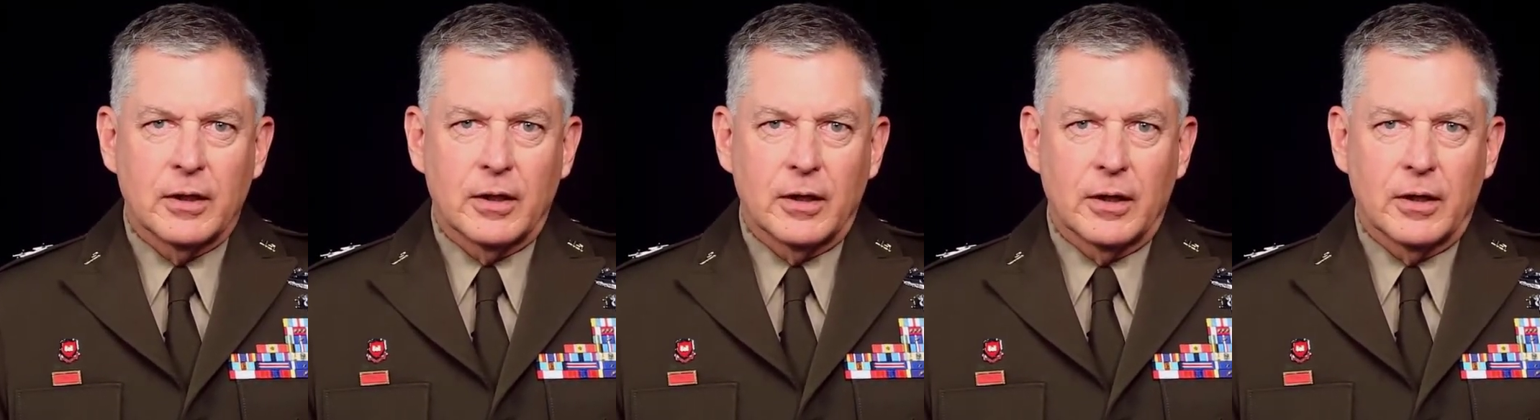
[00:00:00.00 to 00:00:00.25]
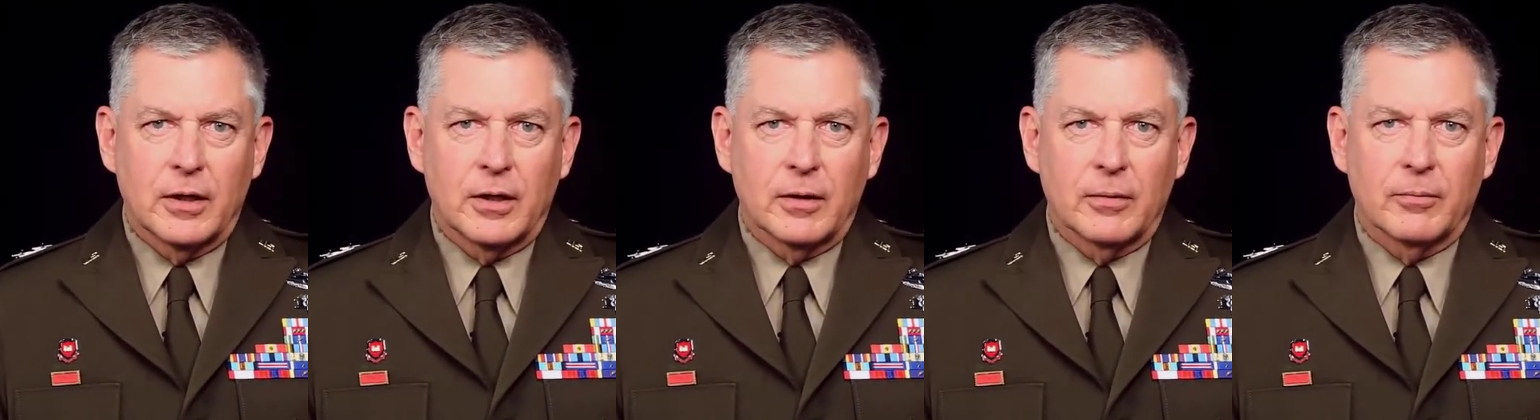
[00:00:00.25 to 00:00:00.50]

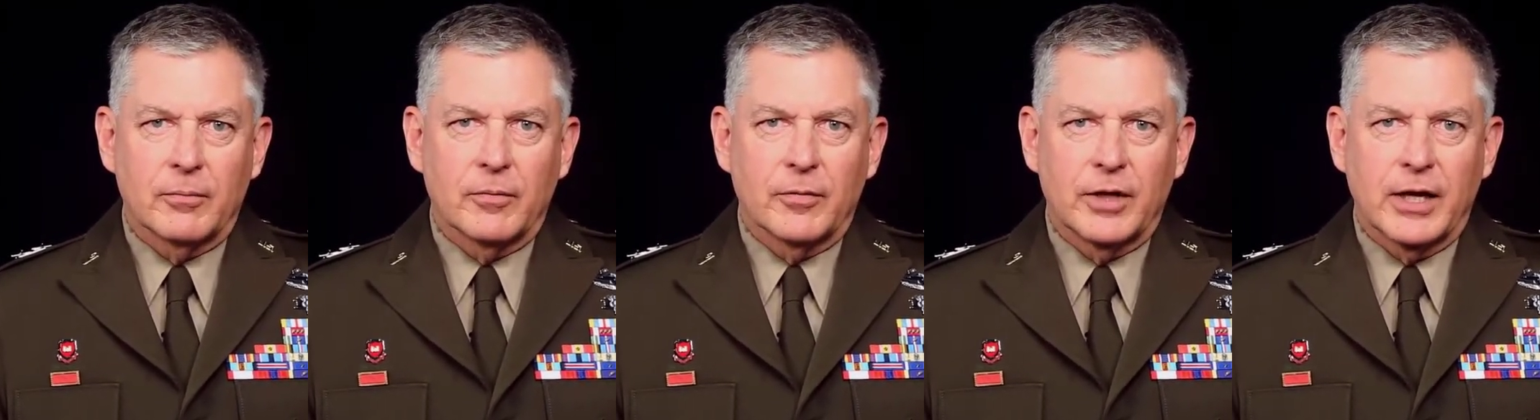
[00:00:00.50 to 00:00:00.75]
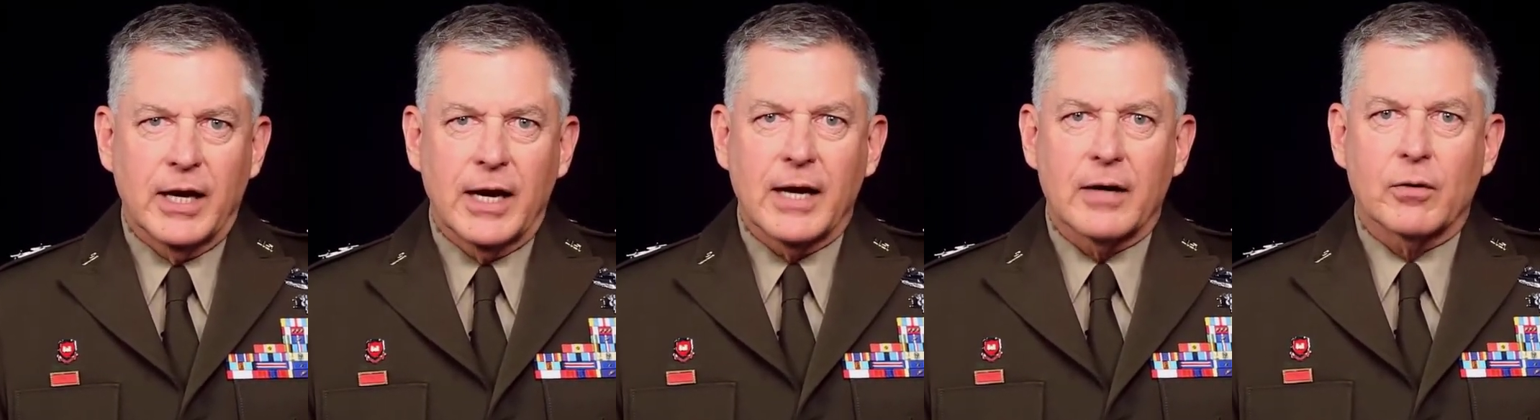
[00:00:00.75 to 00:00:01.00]
um,
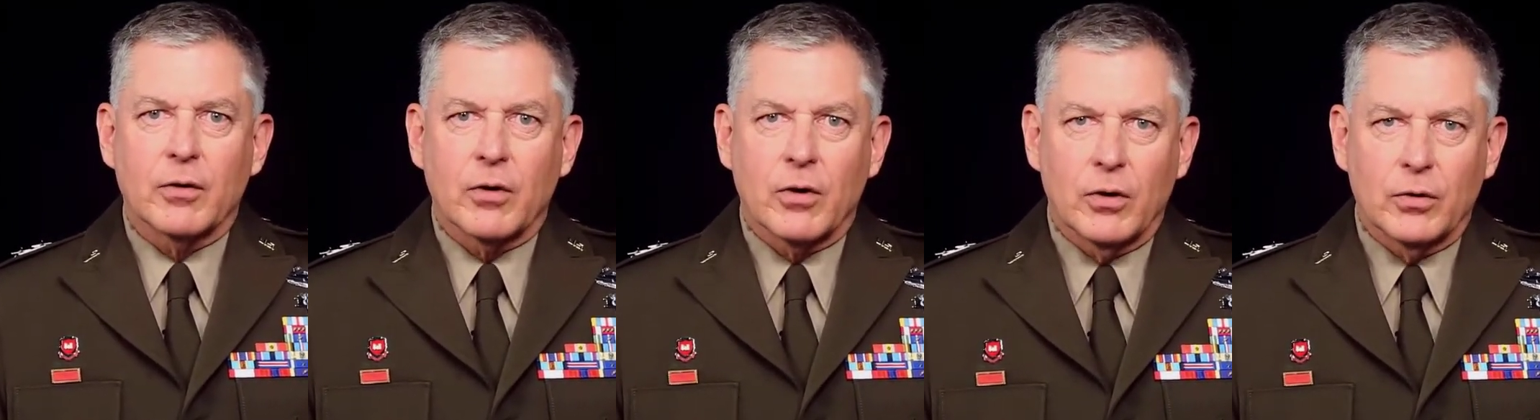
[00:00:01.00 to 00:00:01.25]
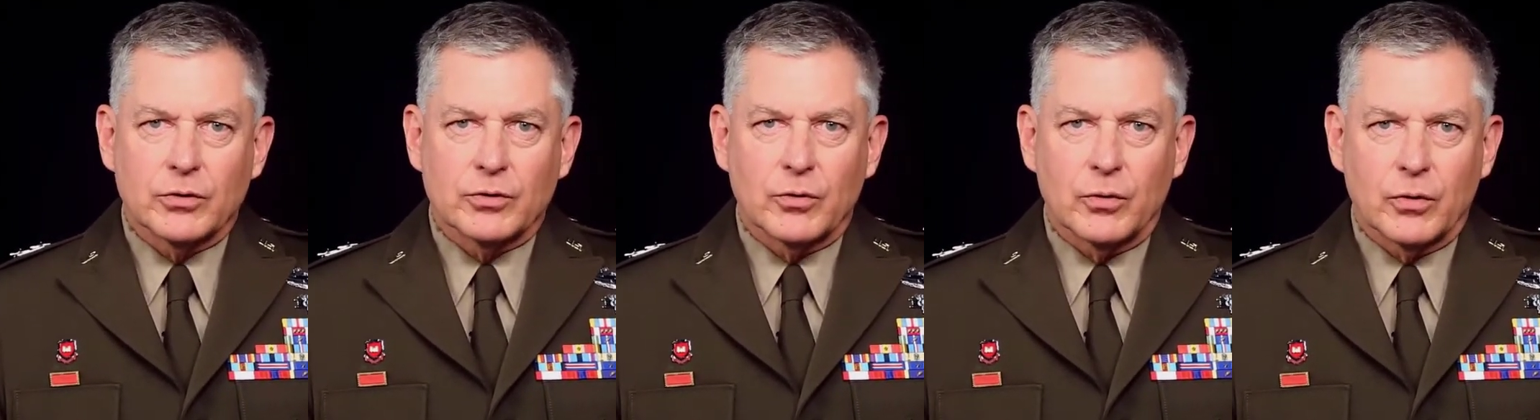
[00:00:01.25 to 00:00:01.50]
the
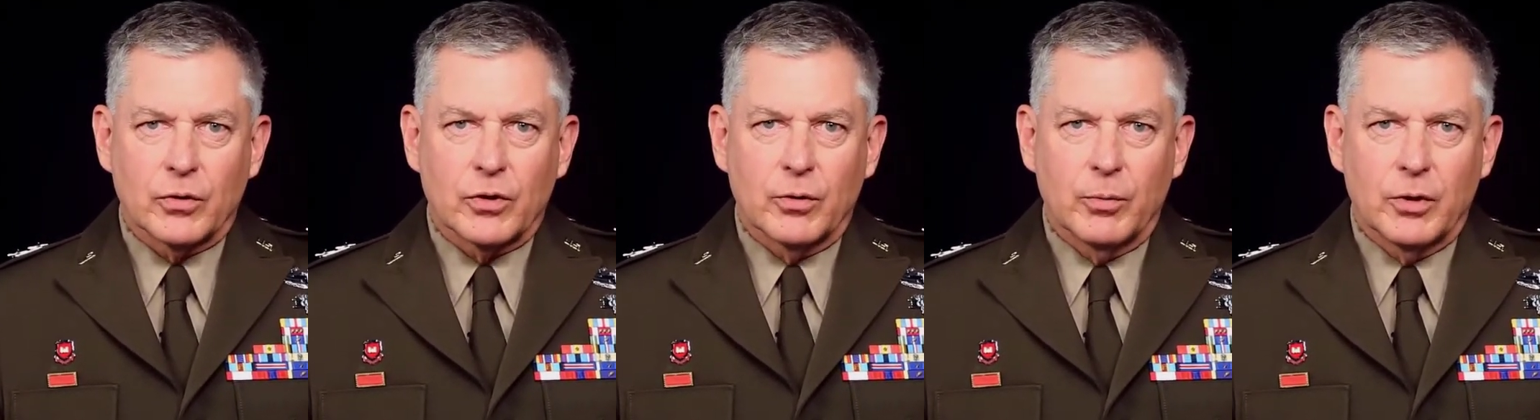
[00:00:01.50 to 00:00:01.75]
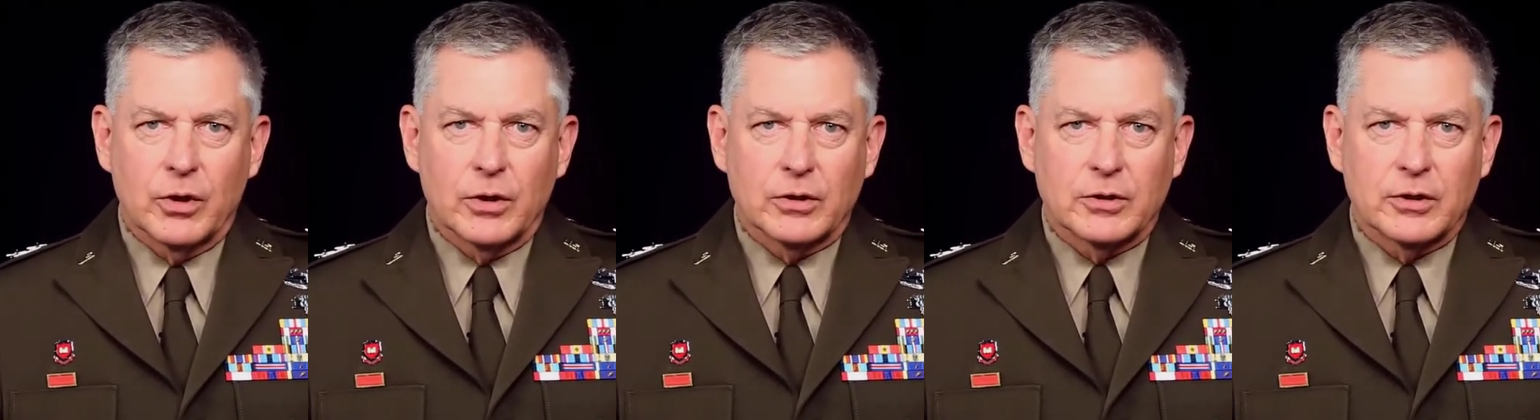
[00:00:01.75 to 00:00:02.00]
agricultural
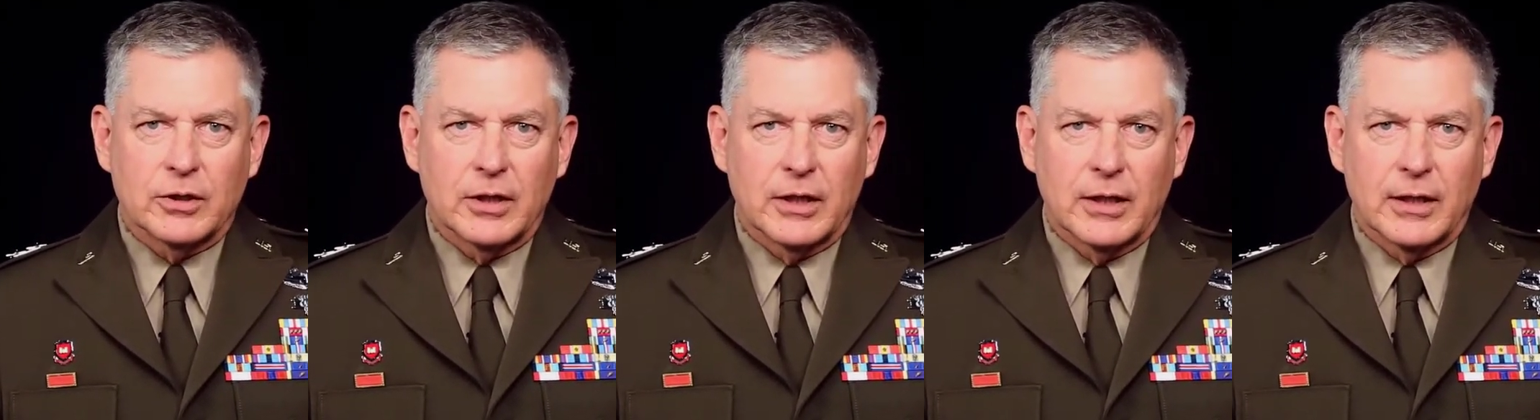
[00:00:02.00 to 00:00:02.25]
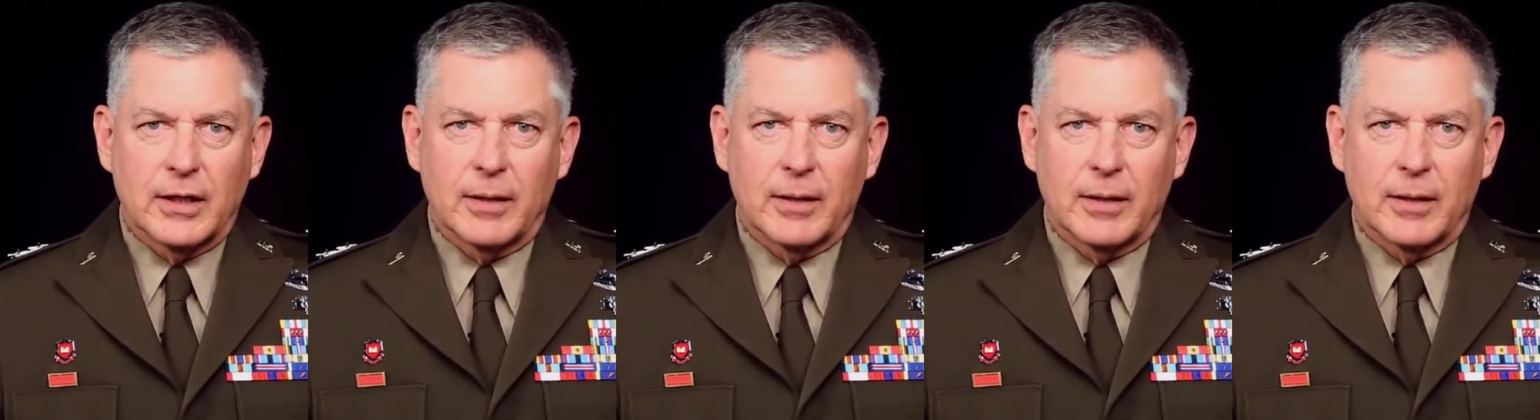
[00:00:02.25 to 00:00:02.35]
community,